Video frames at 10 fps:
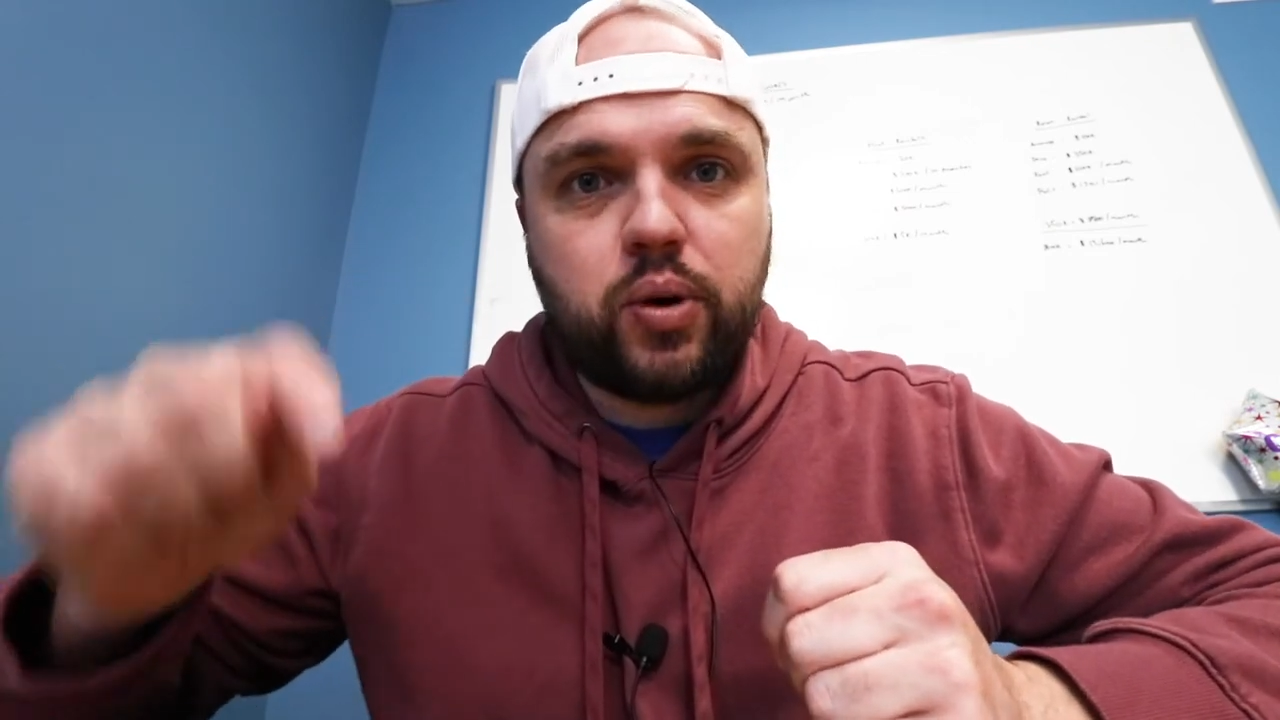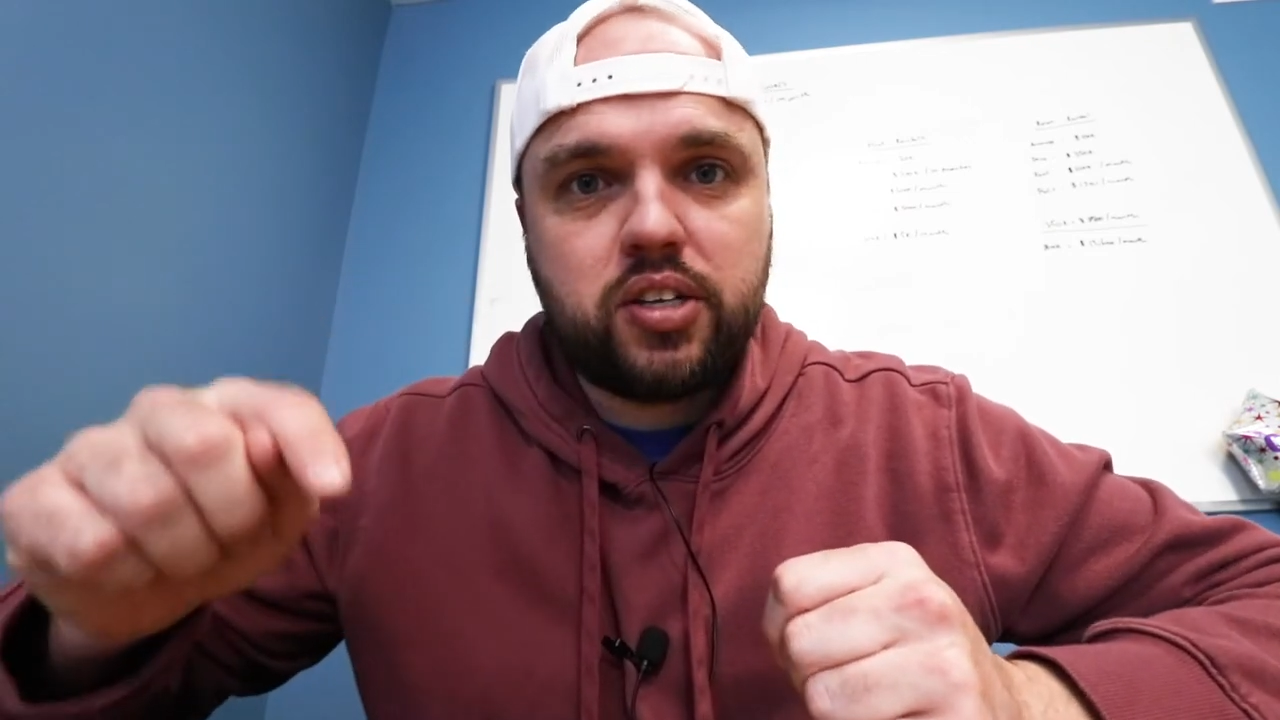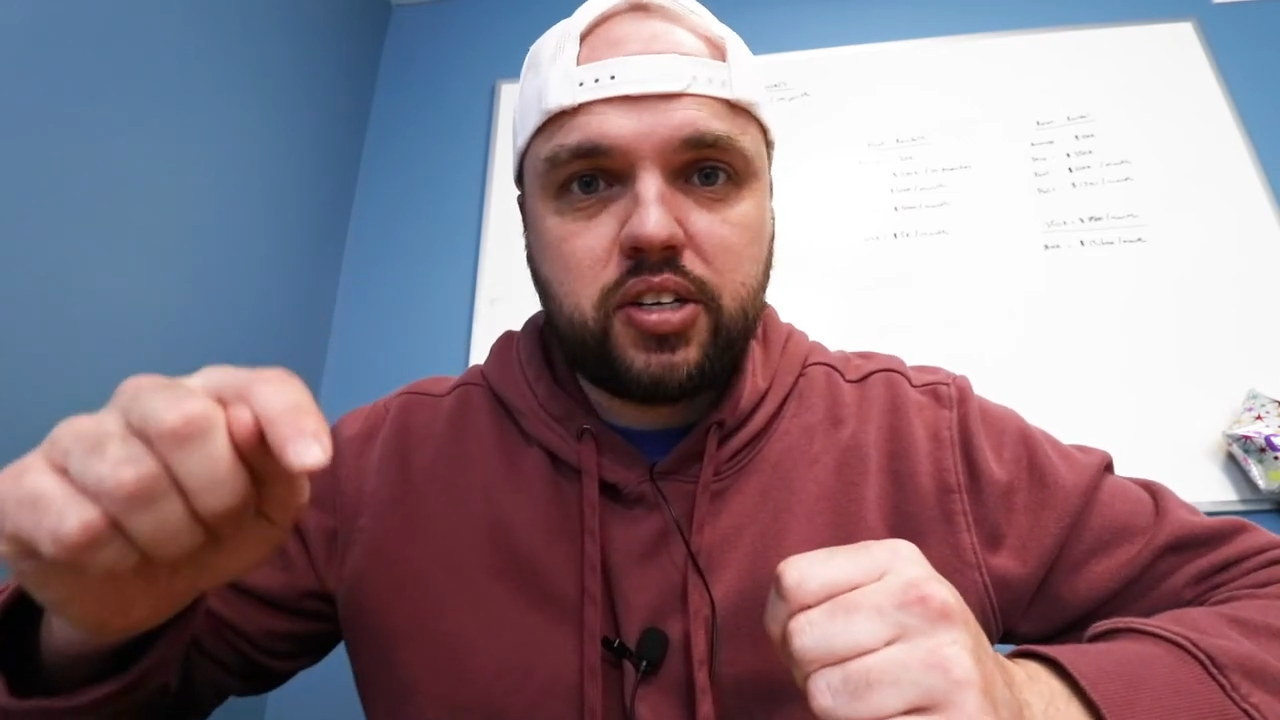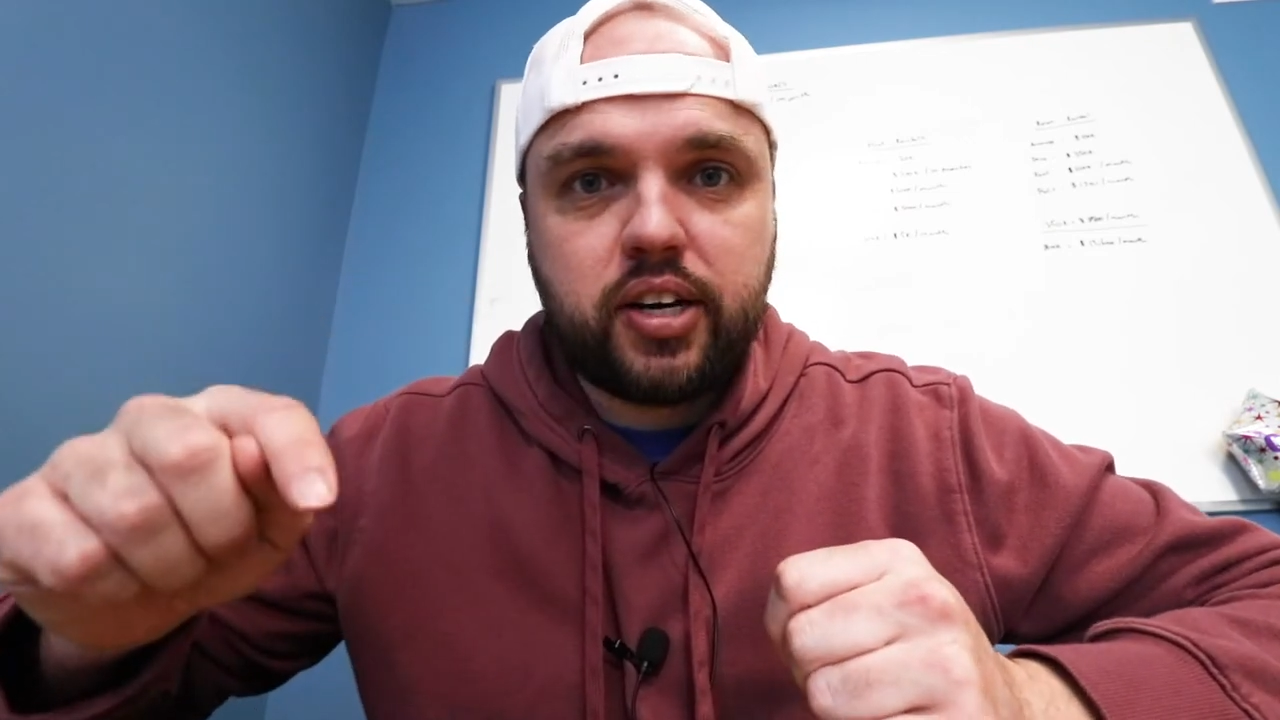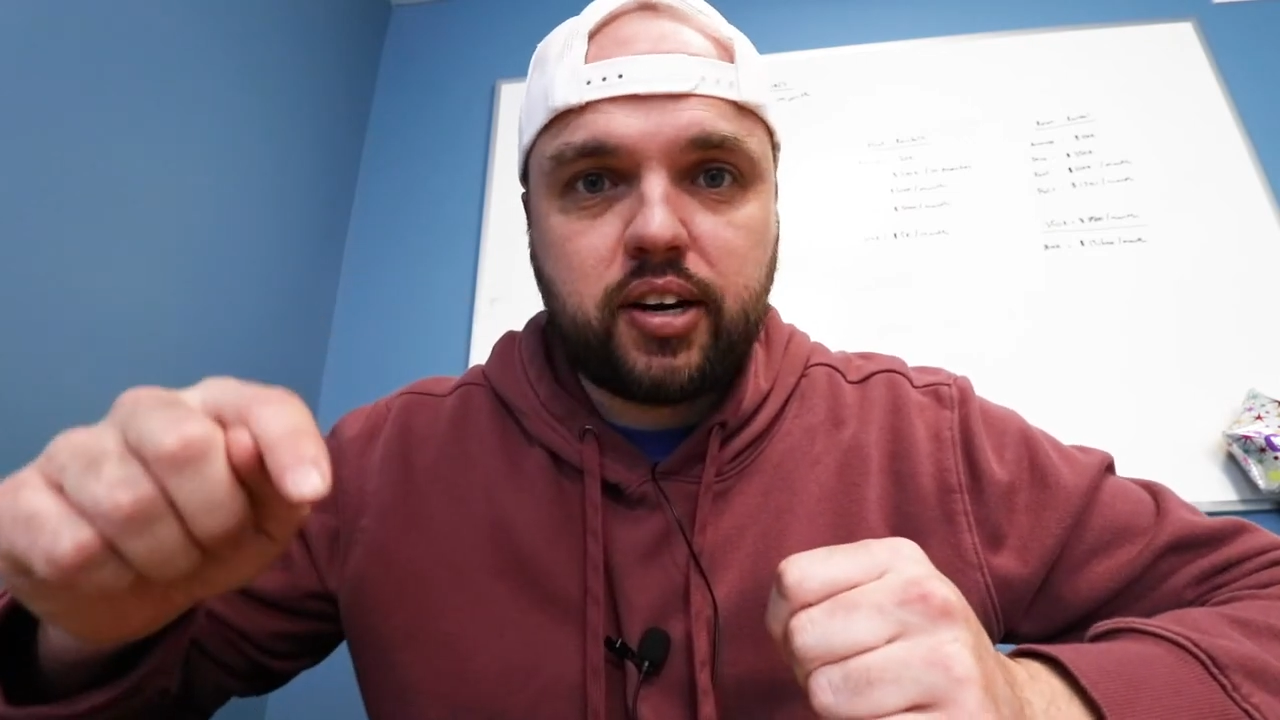
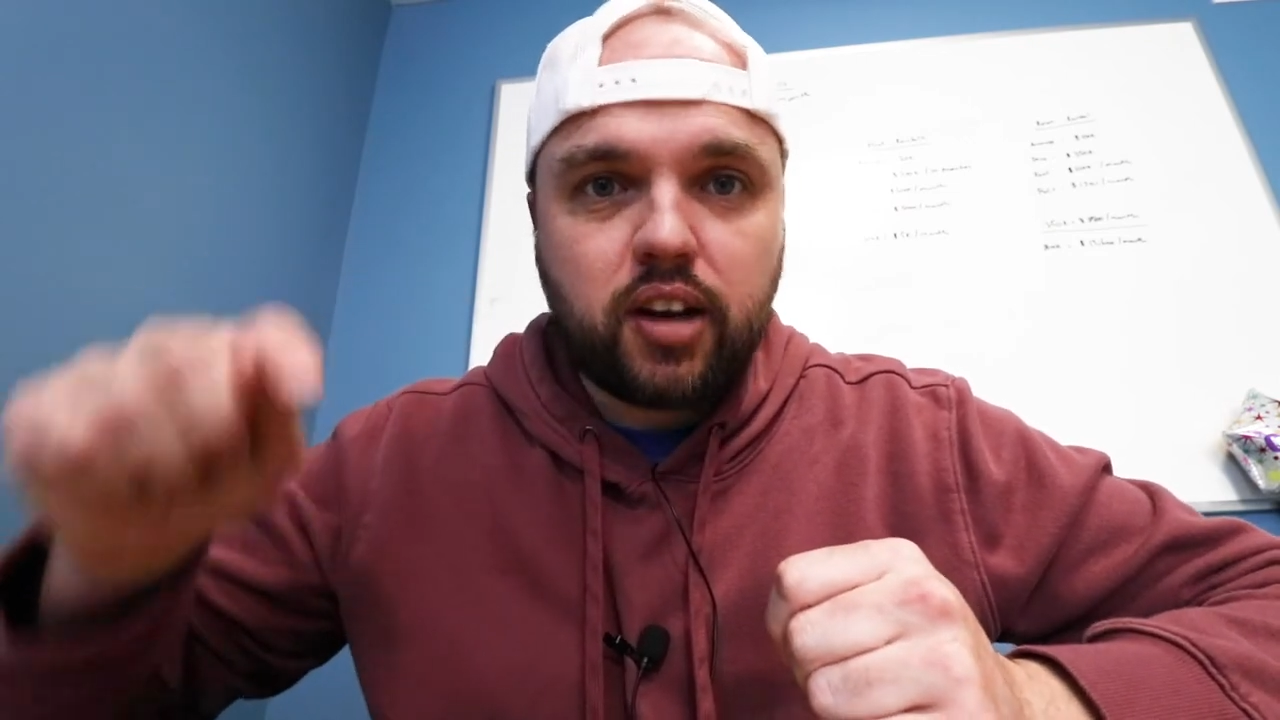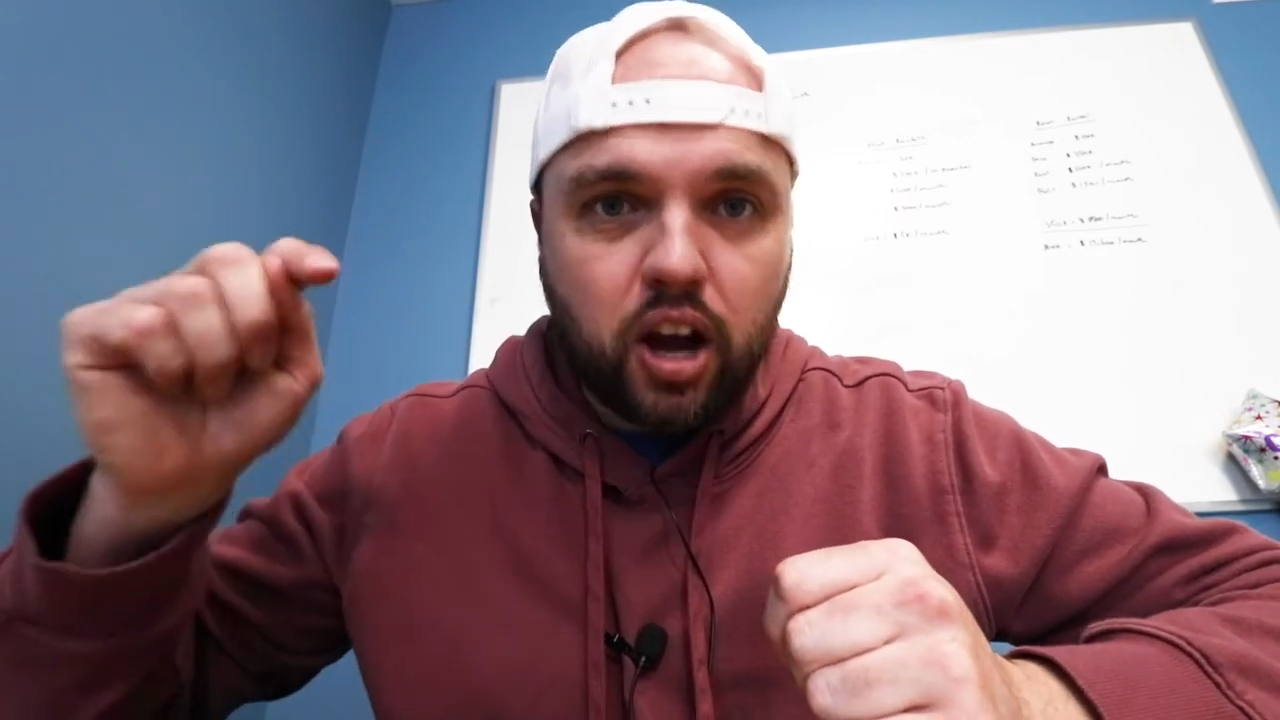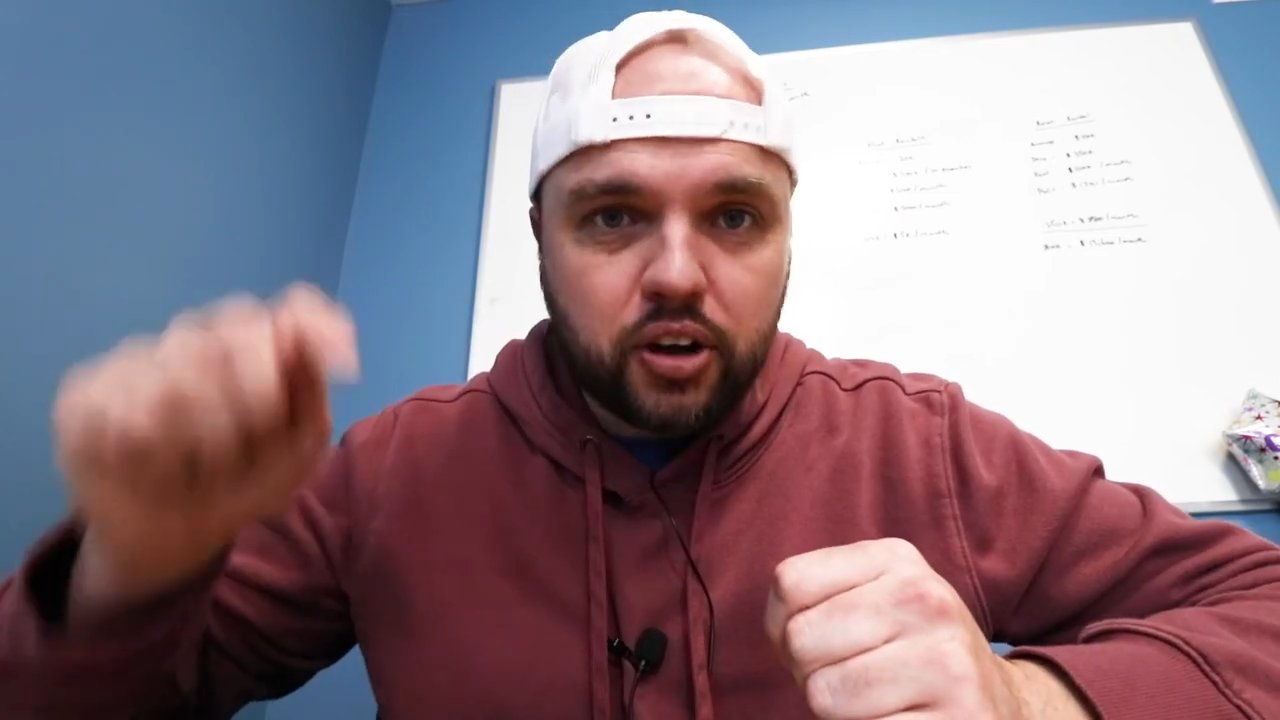works here